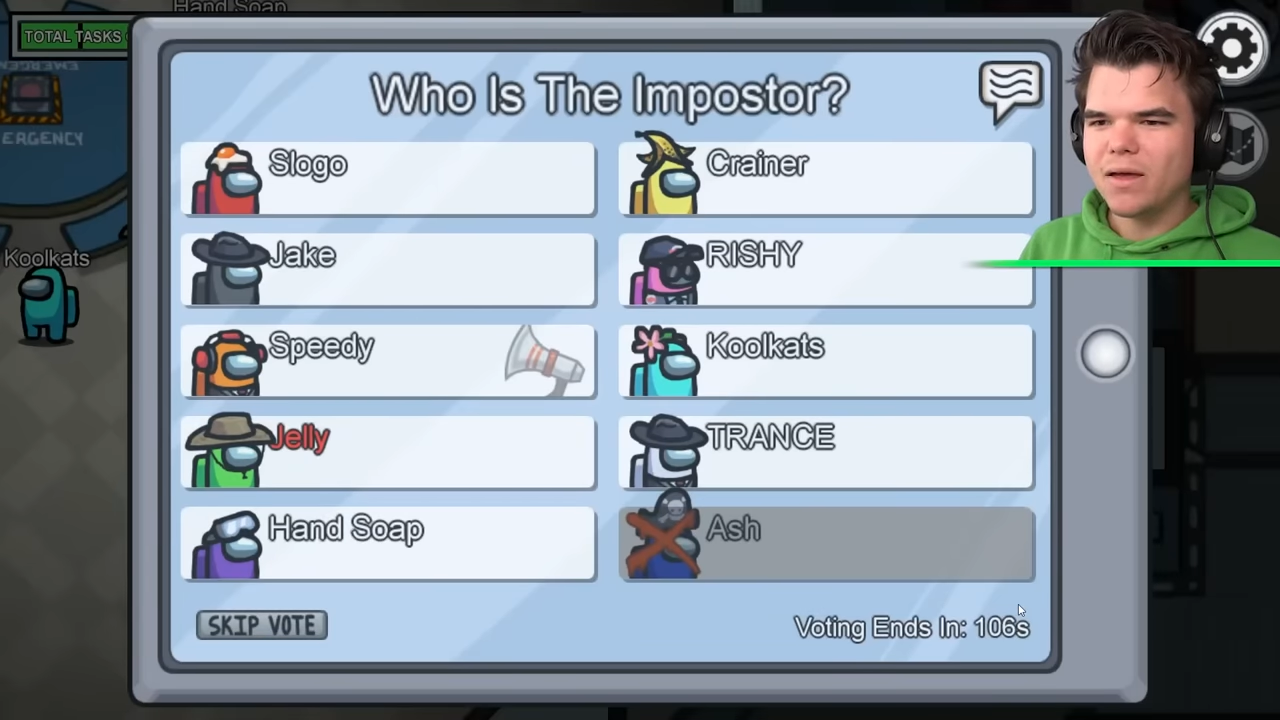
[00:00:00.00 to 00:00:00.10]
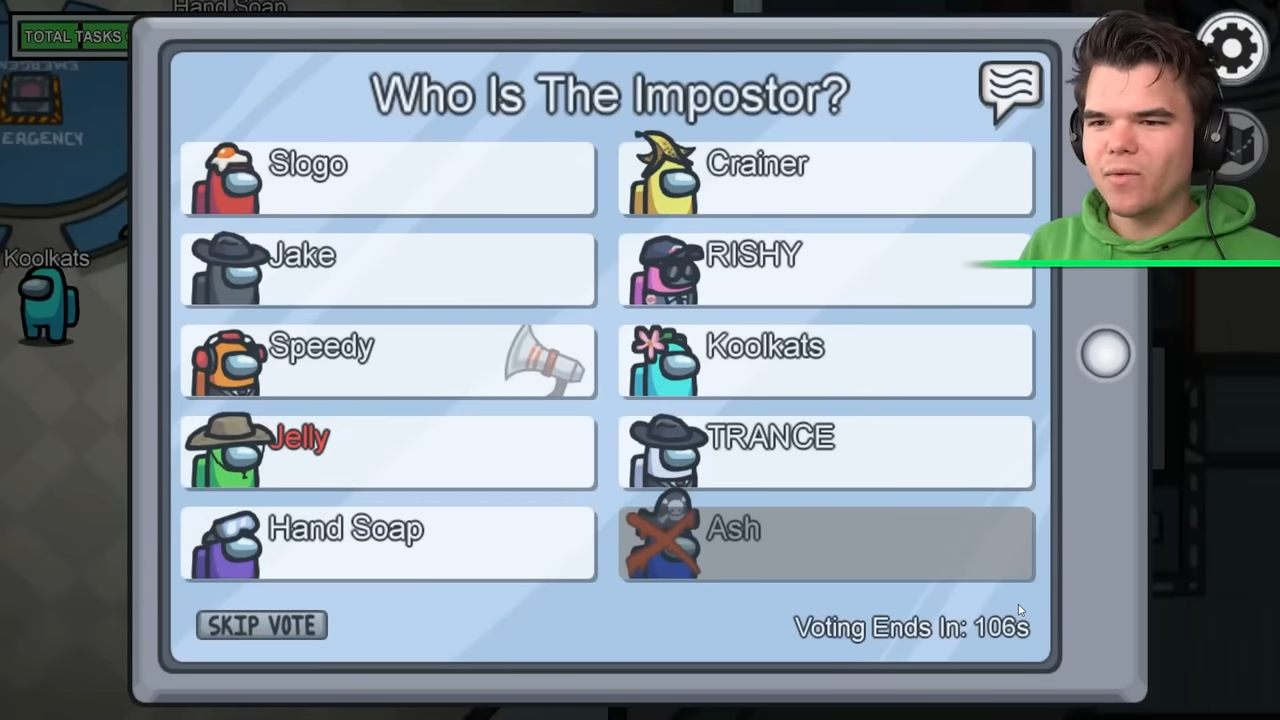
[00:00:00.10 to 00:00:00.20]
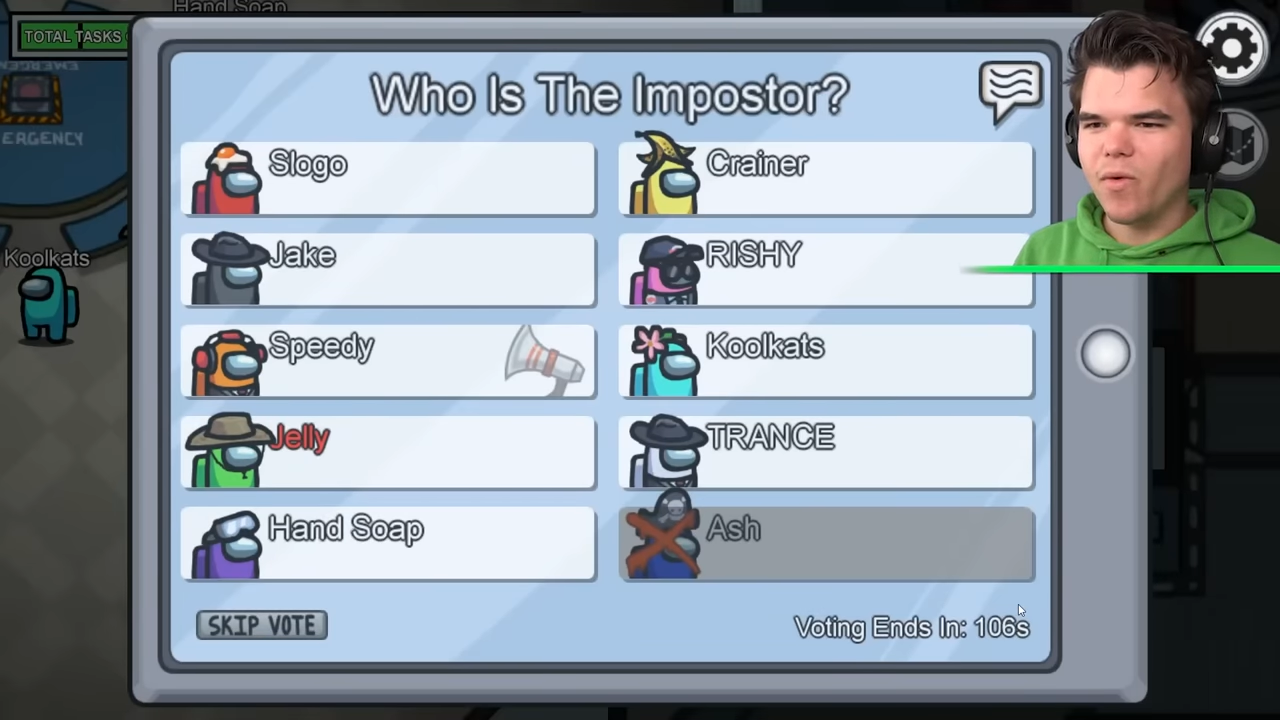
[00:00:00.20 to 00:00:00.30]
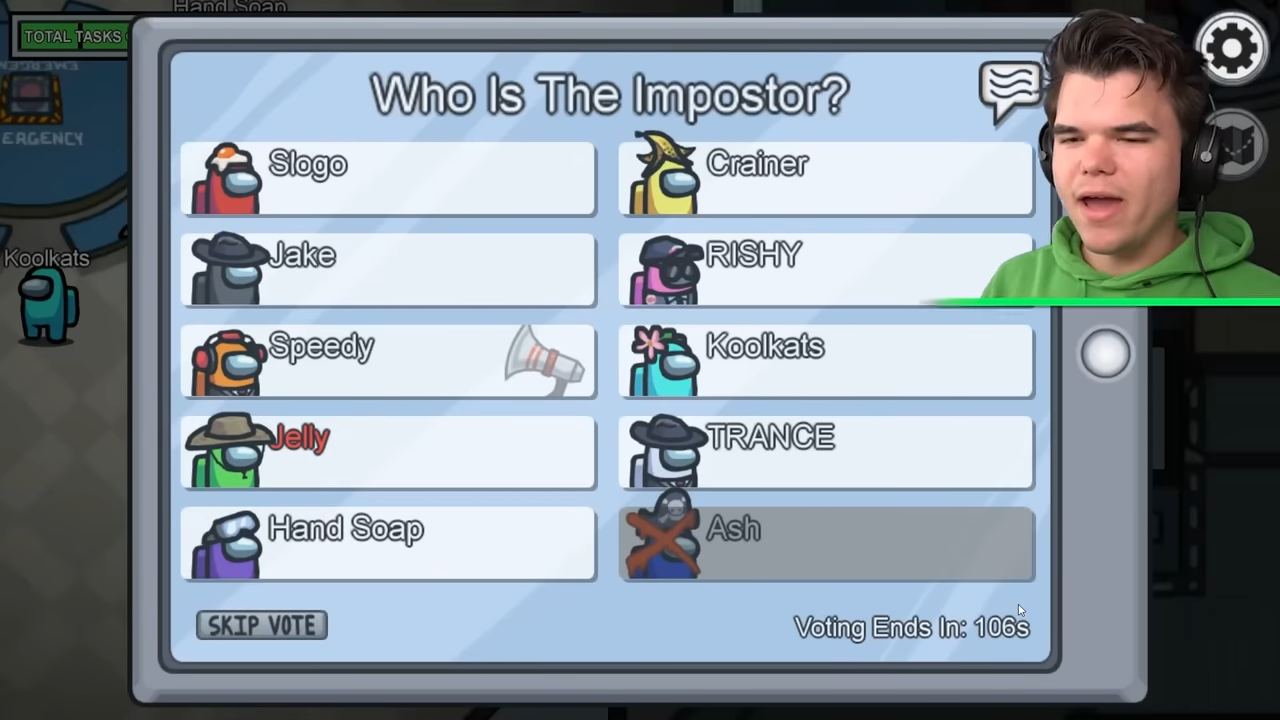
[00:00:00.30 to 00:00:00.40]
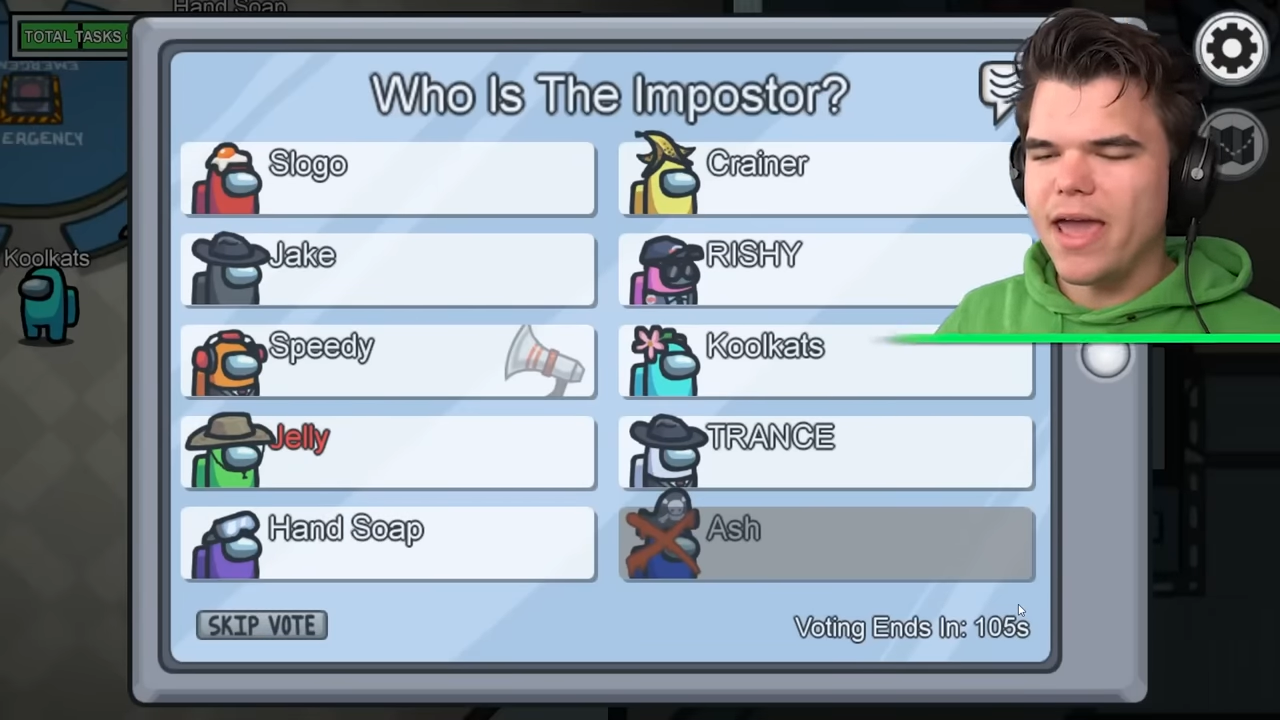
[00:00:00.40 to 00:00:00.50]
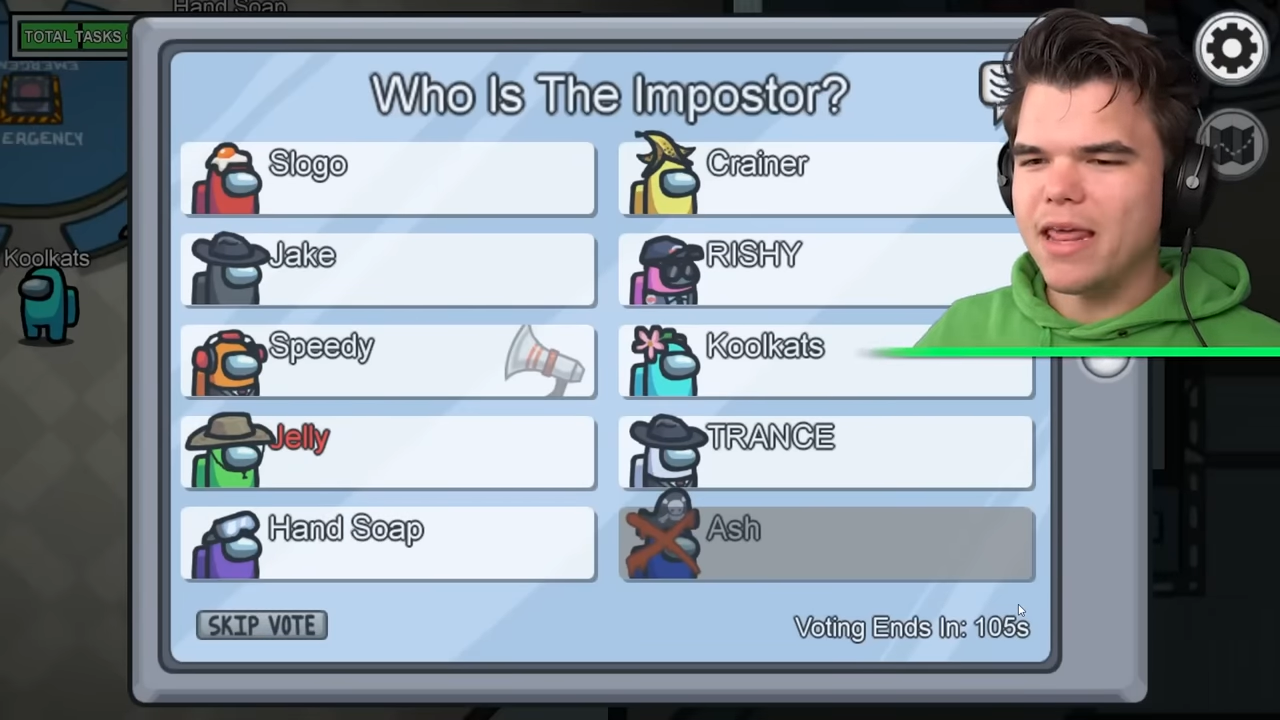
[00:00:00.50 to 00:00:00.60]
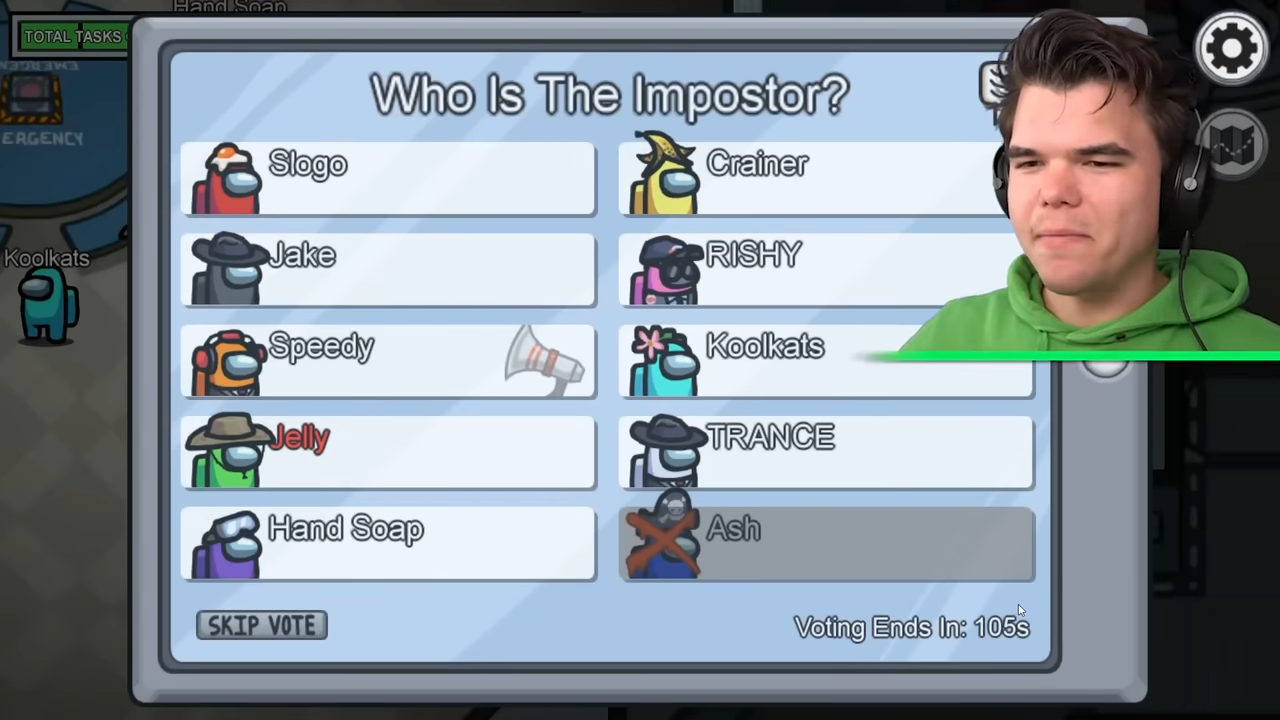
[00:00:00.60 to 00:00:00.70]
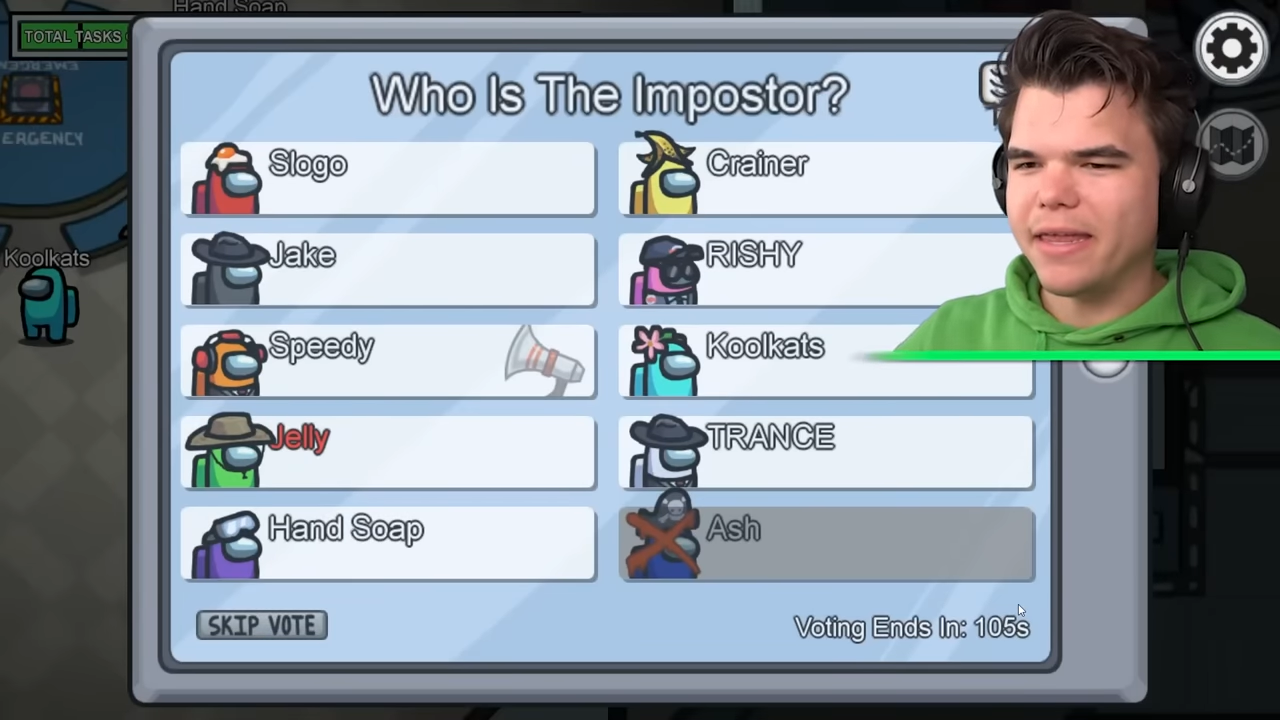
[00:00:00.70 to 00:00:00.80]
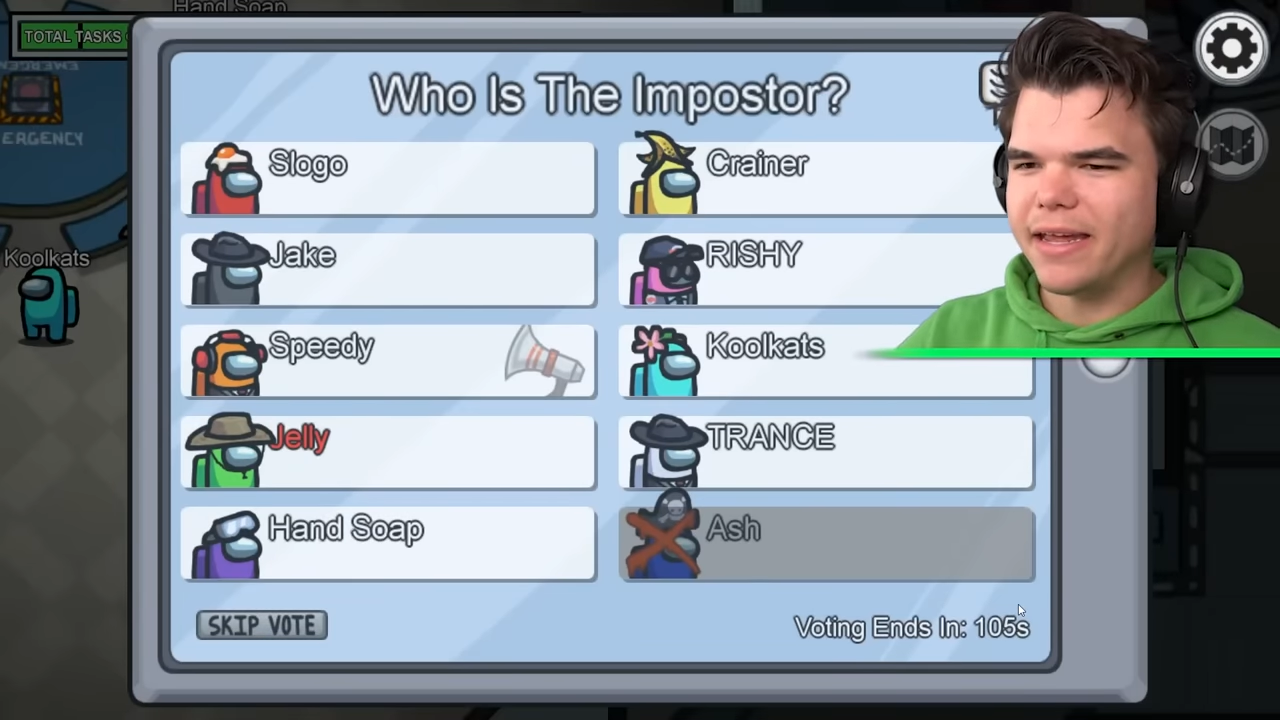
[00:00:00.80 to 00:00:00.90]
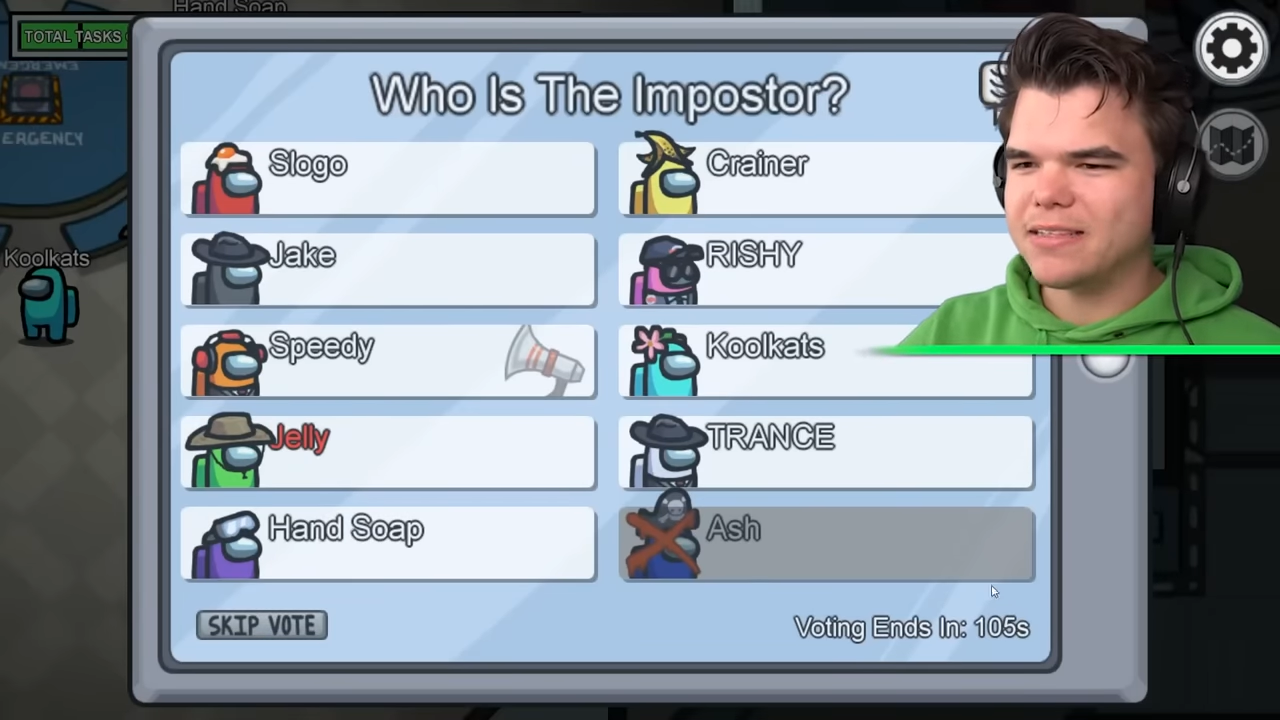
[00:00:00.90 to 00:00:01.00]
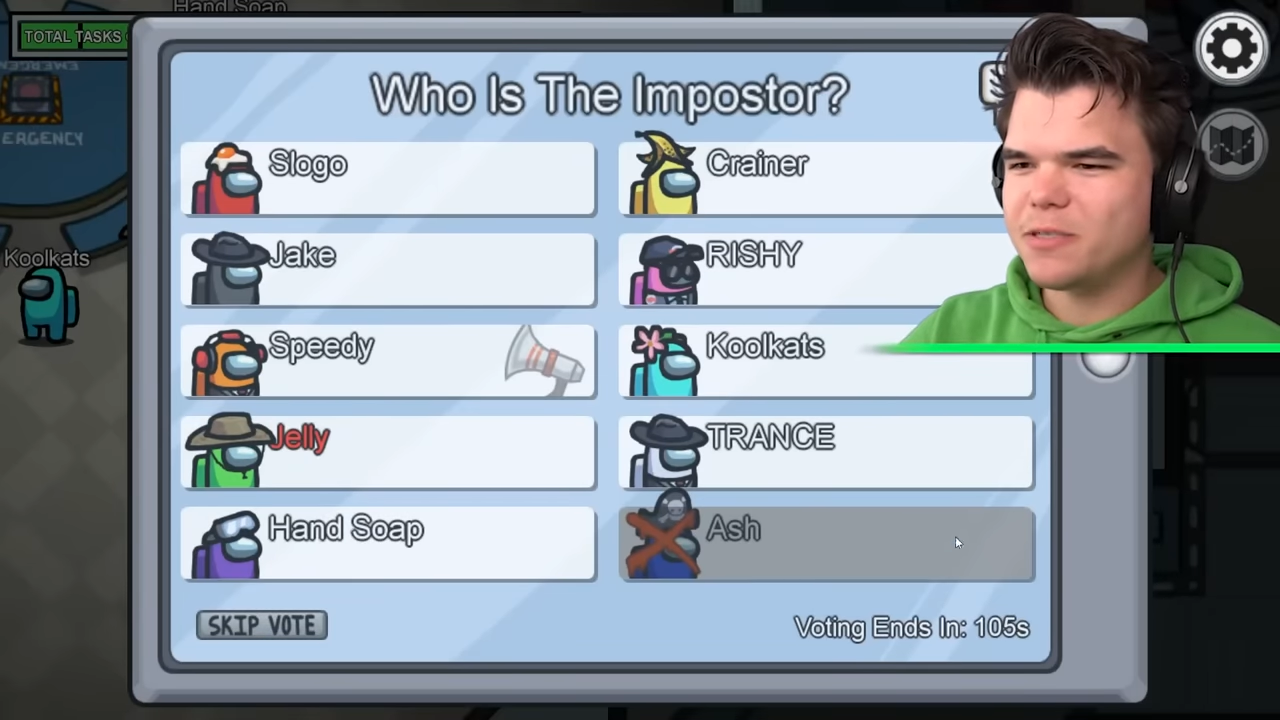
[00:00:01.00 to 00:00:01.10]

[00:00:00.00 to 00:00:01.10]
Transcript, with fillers: Wait a minute,